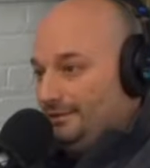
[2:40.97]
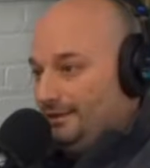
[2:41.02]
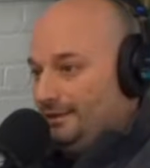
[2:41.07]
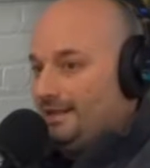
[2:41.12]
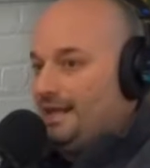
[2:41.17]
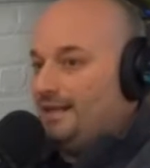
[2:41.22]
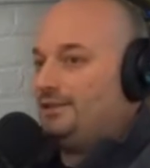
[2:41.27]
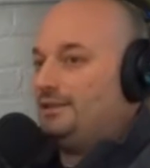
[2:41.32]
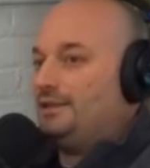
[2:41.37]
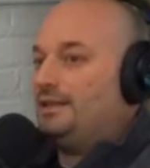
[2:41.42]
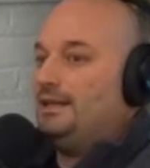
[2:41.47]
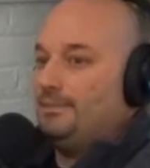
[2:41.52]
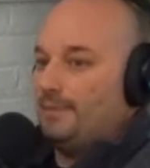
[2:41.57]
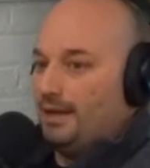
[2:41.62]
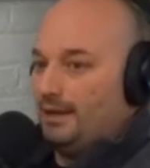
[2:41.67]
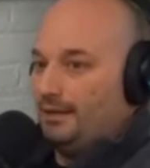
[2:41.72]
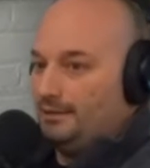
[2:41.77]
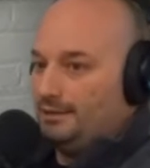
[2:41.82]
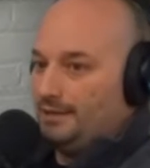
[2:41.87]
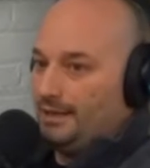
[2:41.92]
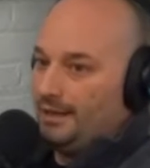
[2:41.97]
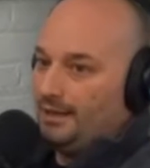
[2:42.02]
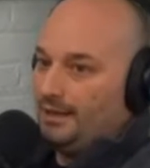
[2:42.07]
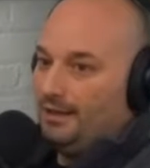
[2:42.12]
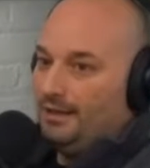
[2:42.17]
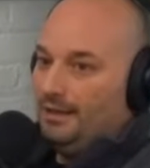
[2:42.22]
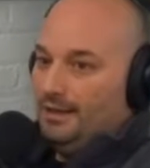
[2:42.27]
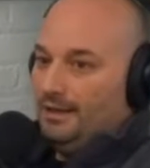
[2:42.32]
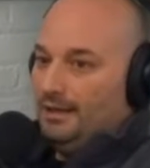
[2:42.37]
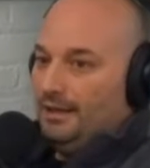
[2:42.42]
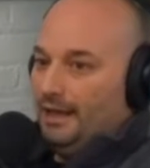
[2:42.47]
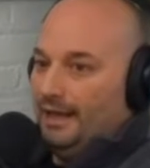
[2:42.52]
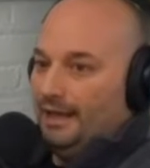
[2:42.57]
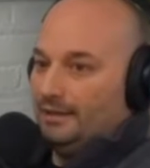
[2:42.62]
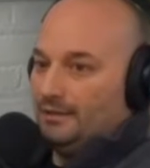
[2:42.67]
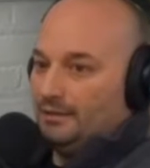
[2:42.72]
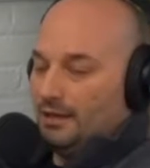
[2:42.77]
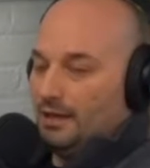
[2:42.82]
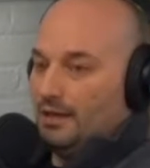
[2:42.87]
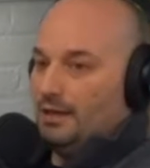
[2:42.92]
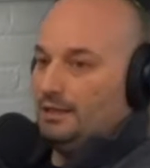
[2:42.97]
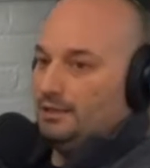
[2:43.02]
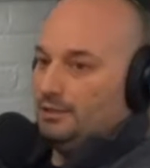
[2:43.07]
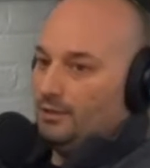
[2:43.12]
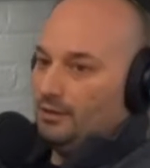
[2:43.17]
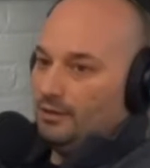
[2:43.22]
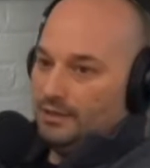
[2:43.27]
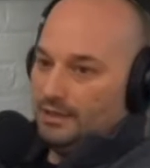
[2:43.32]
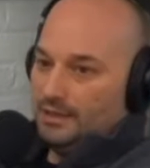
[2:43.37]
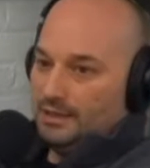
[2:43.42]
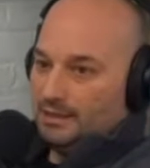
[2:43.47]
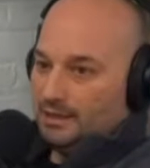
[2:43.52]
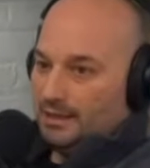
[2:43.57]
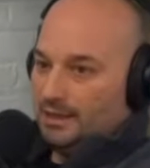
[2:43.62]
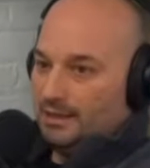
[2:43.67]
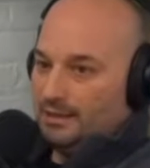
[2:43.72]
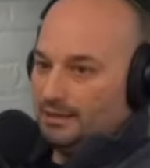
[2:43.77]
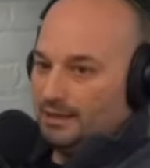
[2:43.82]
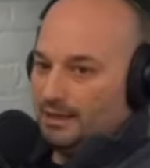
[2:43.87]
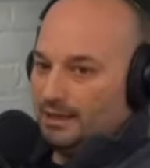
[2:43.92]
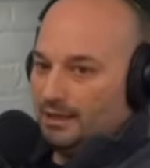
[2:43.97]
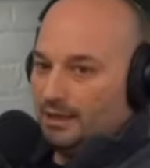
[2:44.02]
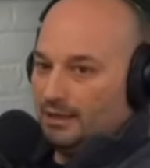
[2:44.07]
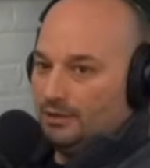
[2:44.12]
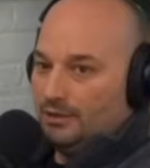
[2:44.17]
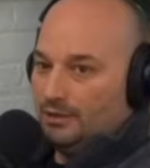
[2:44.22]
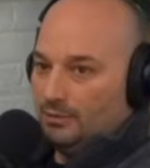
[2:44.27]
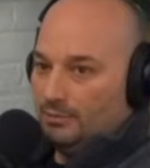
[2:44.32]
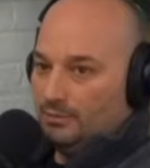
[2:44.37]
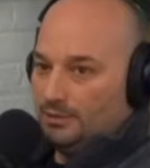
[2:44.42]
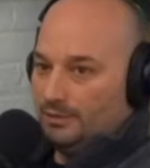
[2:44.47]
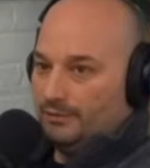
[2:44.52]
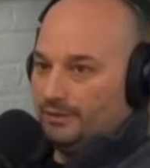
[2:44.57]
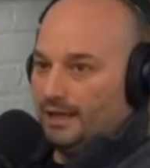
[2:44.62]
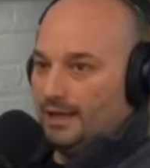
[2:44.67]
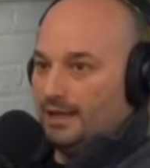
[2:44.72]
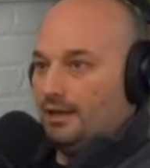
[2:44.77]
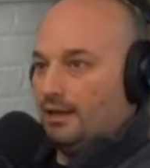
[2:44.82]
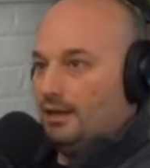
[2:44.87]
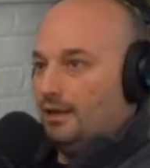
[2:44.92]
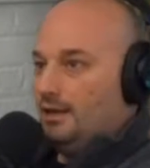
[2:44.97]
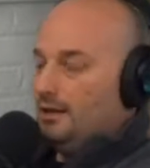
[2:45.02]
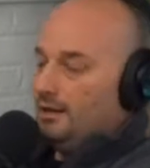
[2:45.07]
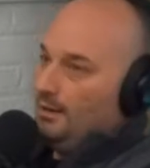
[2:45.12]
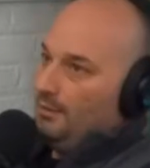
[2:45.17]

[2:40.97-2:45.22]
Yeah. It's not just email. It's like it does all these things like in terms of like